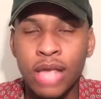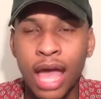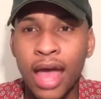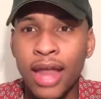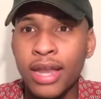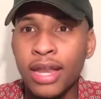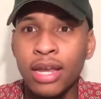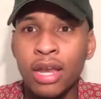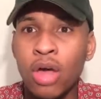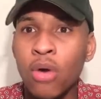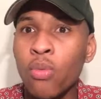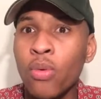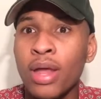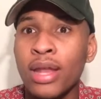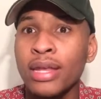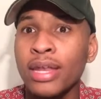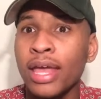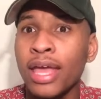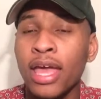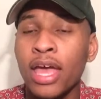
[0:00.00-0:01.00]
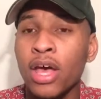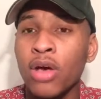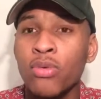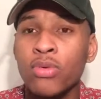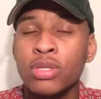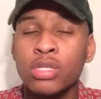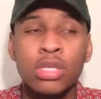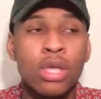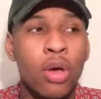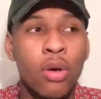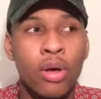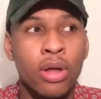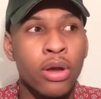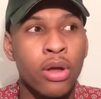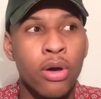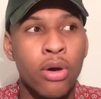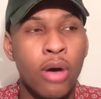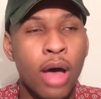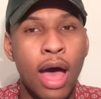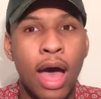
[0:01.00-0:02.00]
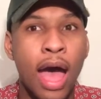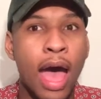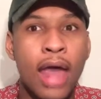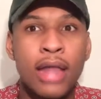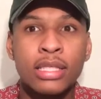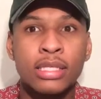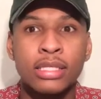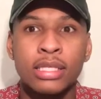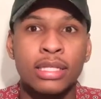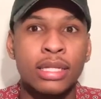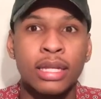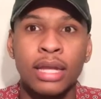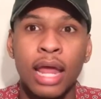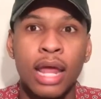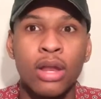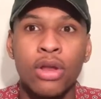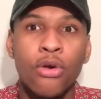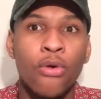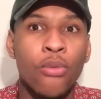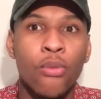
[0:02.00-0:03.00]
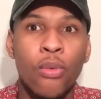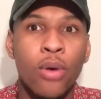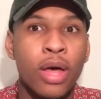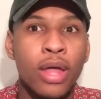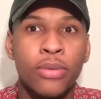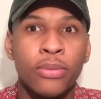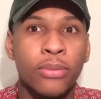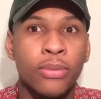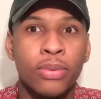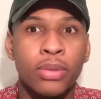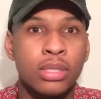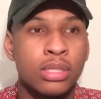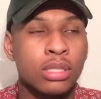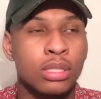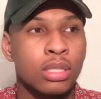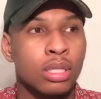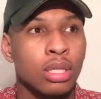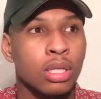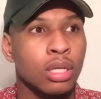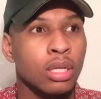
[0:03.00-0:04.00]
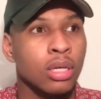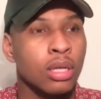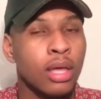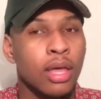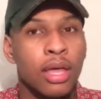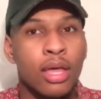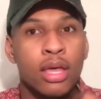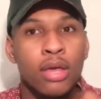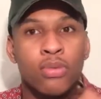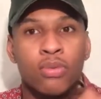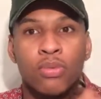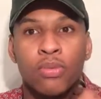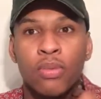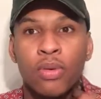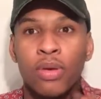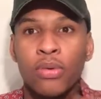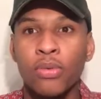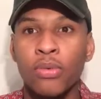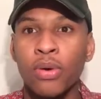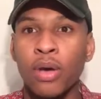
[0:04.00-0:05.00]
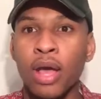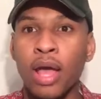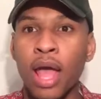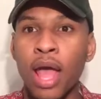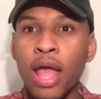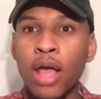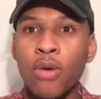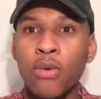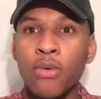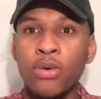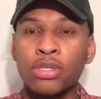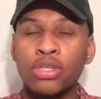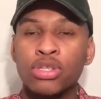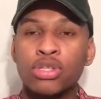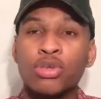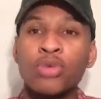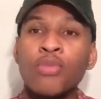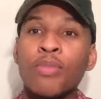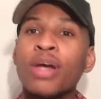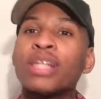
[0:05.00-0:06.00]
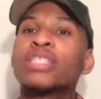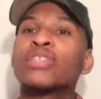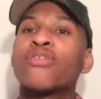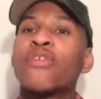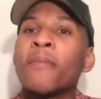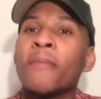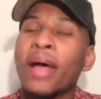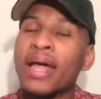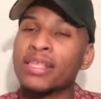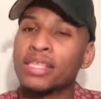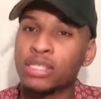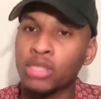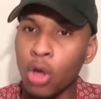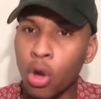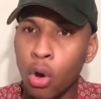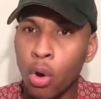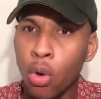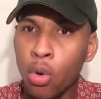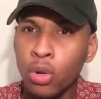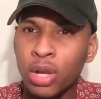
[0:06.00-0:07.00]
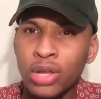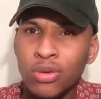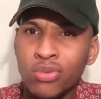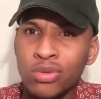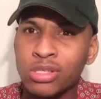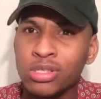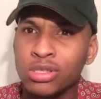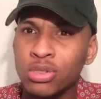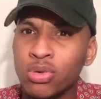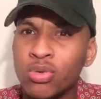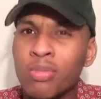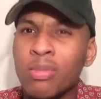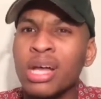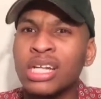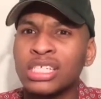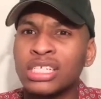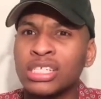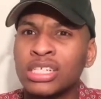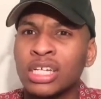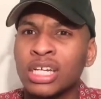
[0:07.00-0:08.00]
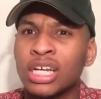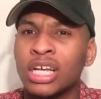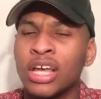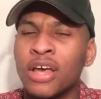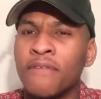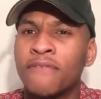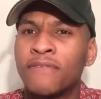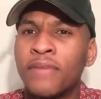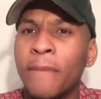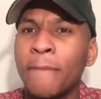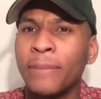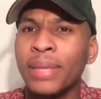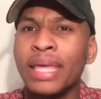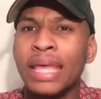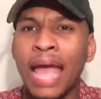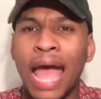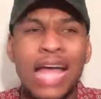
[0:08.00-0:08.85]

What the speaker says: I didn't know what the hell was going on. I honestly did not know what was. It was too much for my soul. It was too much for me.